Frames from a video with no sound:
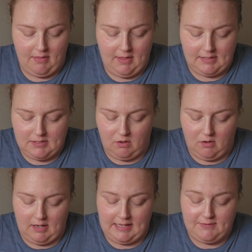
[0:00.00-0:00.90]
this
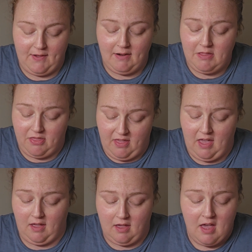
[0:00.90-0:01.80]
on. It's very
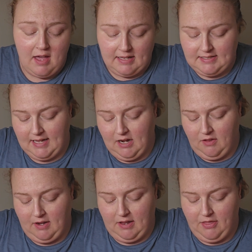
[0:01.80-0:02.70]
thick. It's thicker
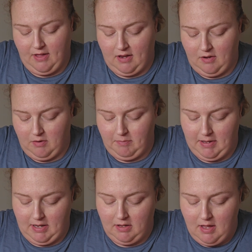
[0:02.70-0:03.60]
than I thought it would
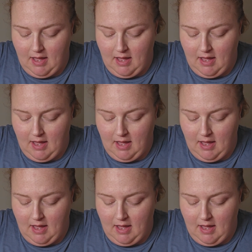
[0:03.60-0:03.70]
be.